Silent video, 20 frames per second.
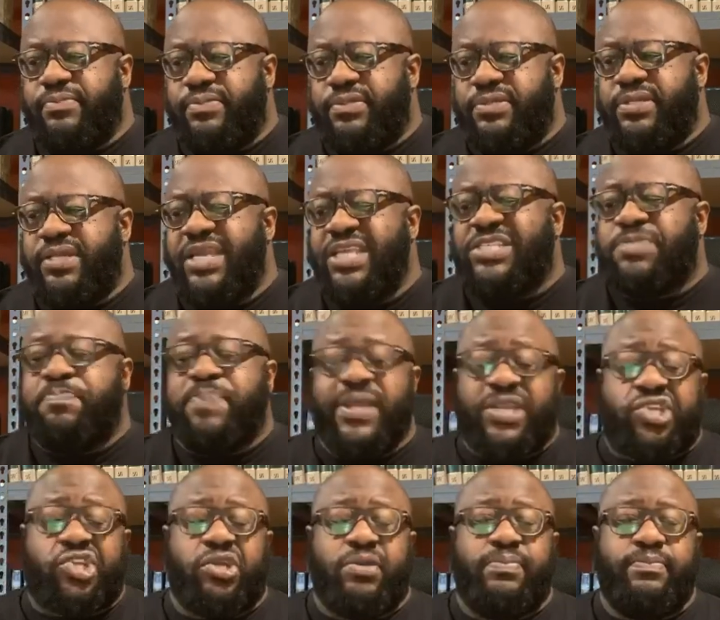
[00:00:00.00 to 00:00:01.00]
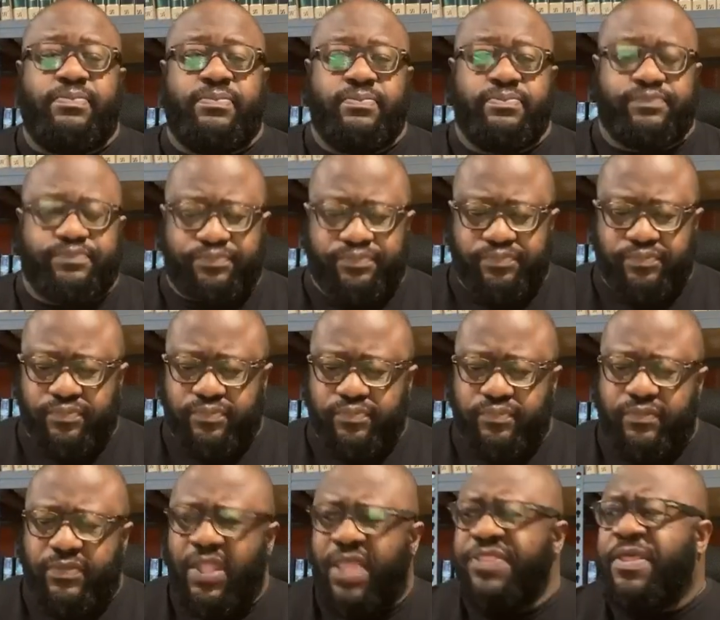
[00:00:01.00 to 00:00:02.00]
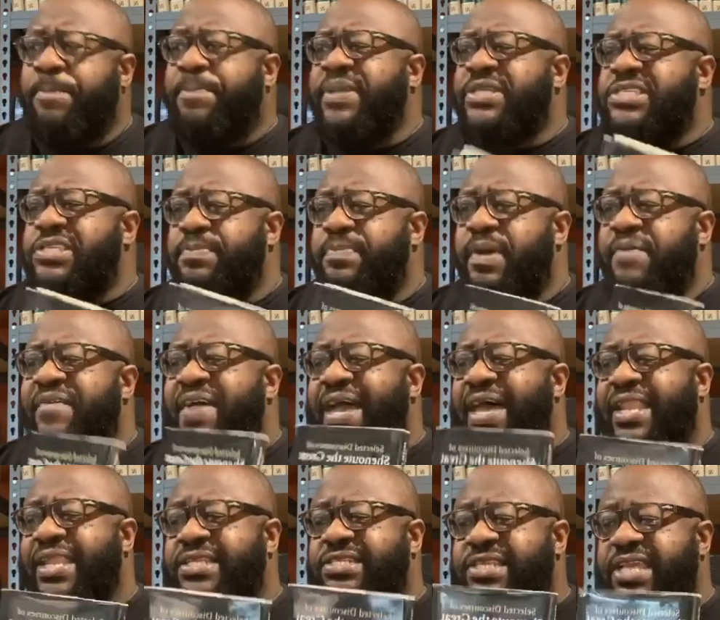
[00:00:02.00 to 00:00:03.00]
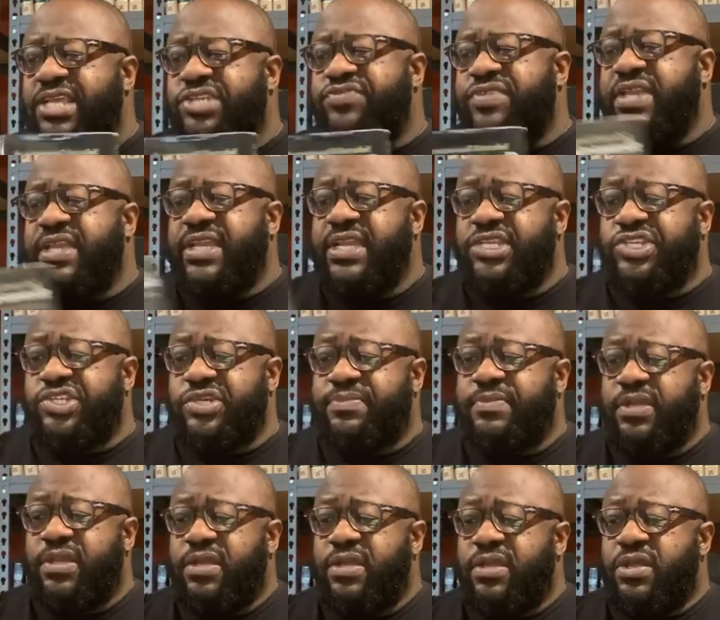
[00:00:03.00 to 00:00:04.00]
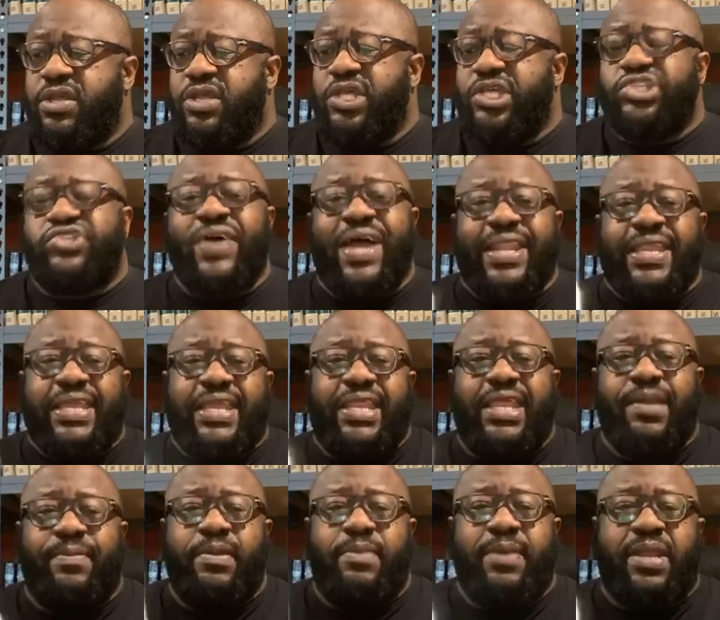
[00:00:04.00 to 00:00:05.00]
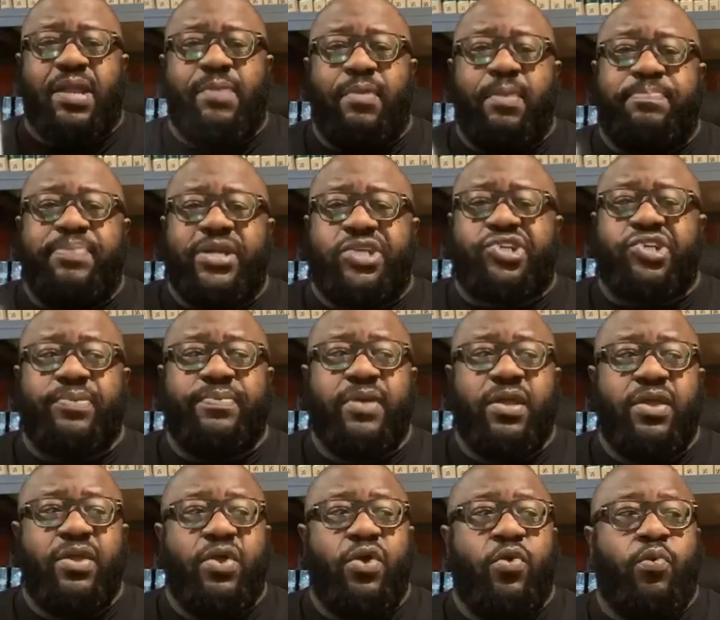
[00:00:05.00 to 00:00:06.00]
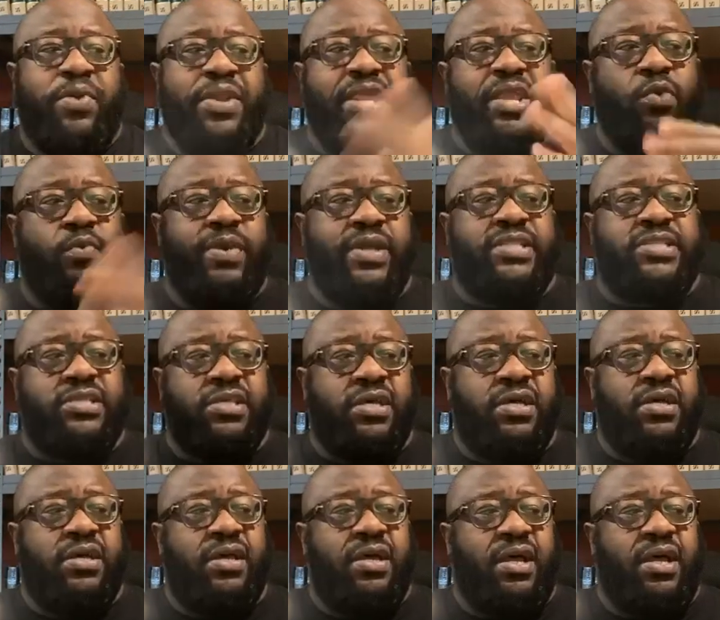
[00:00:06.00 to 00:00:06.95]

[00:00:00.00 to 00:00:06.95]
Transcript: His bishop, the bishop of Alexandria, Egypt, tried to get him to become a bishop when he went to